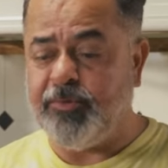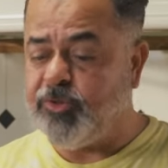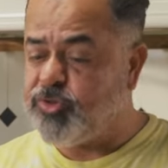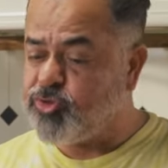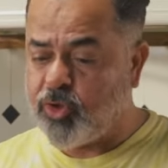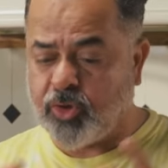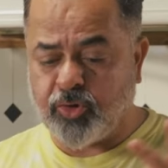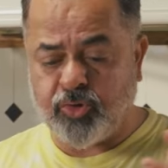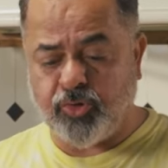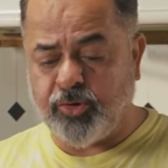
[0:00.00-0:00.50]
It's
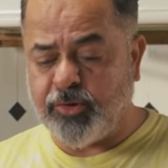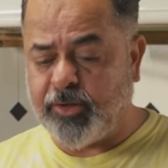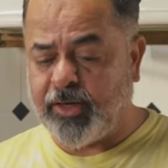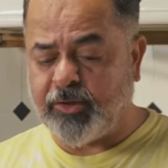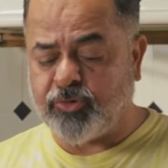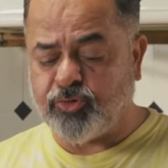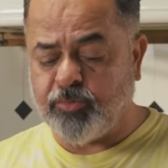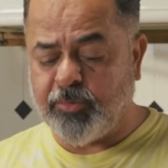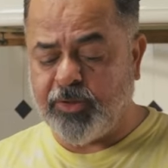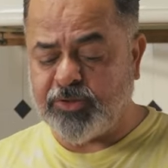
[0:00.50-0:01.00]
not going to
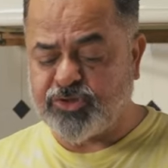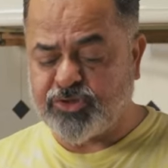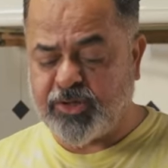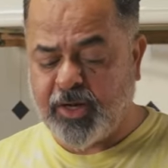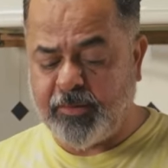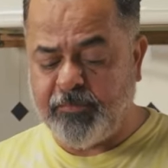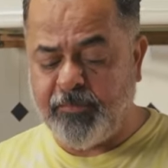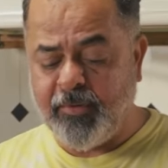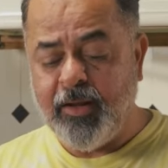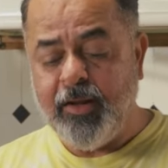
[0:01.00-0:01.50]
take too much
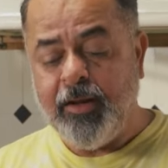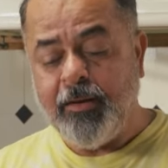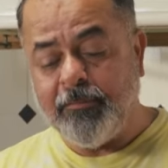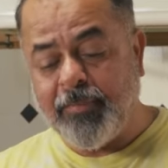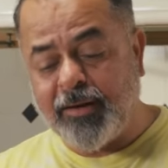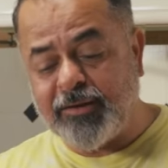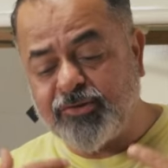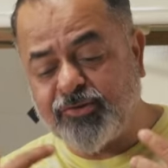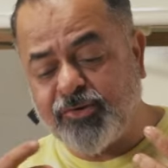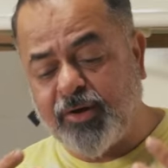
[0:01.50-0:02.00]
time,
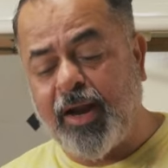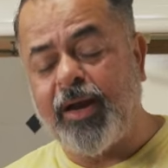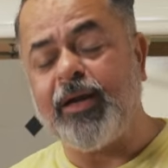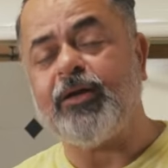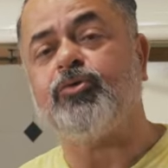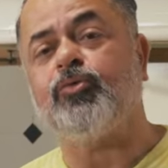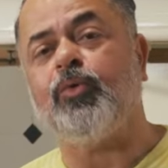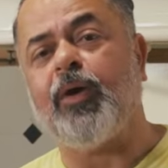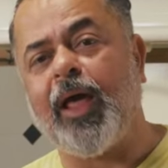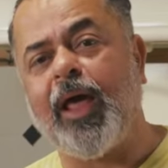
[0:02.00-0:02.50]
but try
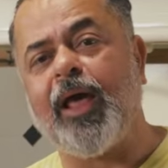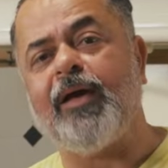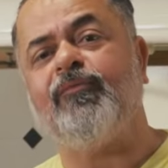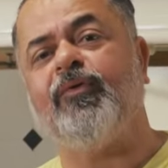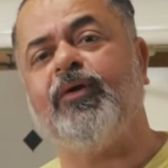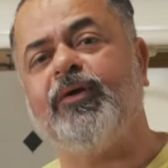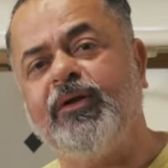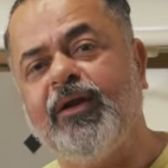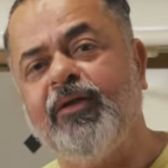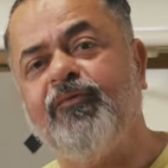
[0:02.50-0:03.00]
to have
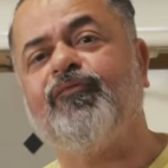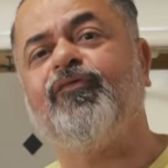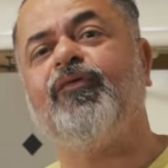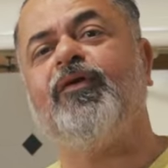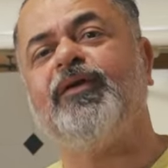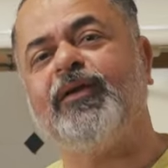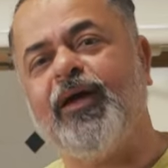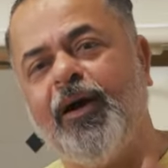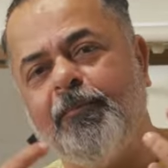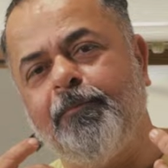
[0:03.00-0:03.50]
a
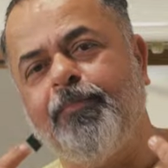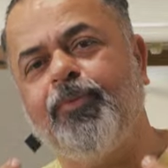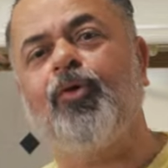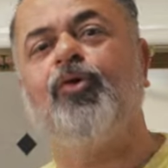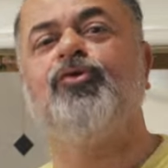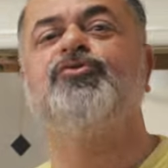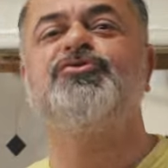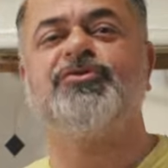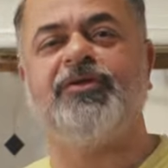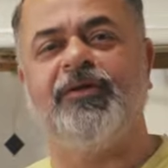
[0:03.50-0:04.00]
different
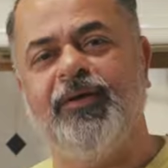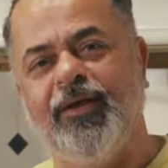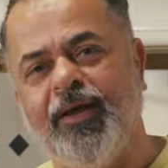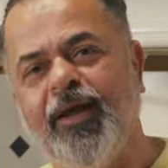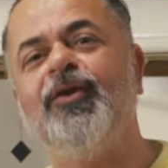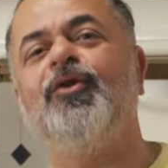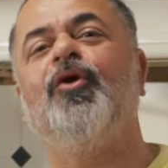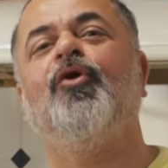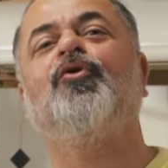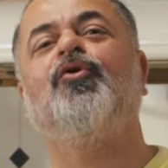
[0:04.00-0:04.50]
approach
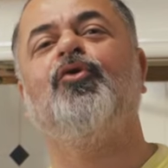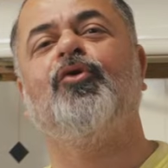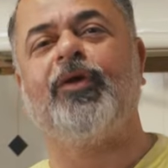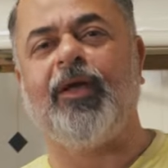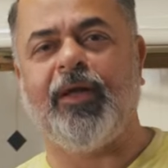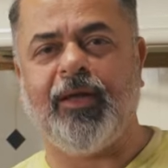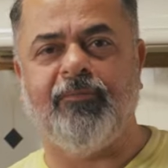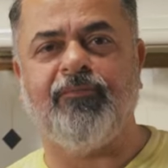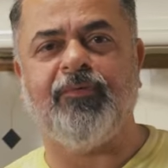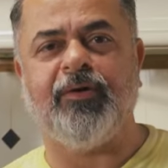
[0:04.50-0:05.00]
in your
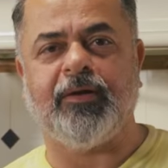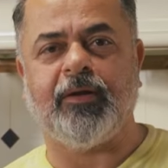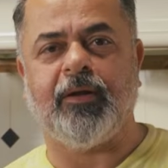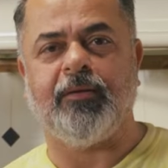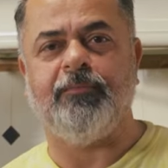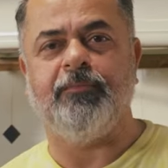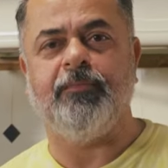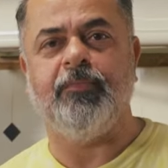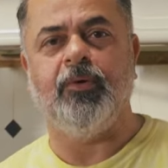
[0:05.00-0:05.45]
cooking every time.